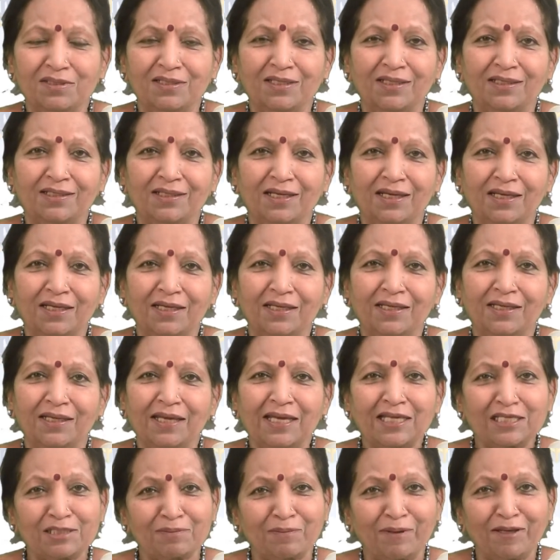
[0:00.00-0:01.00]
that I
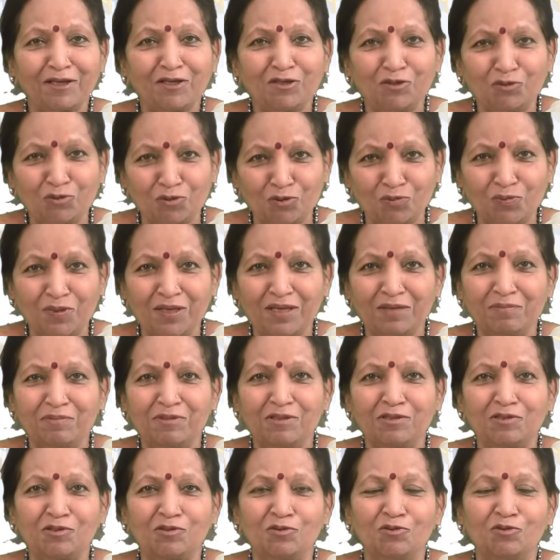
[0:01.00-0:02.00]
expect you to be able
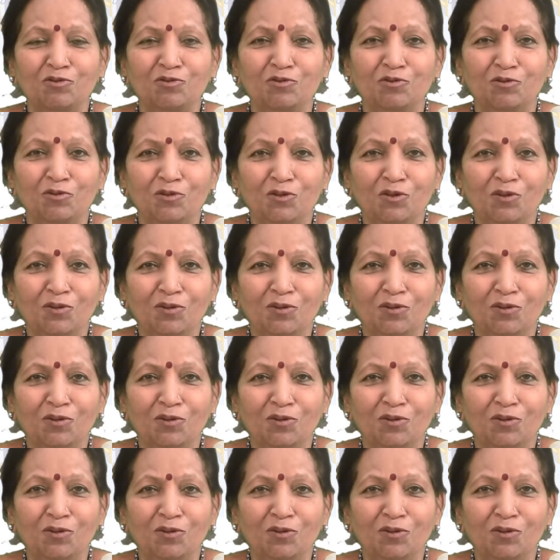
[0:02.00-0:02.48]
to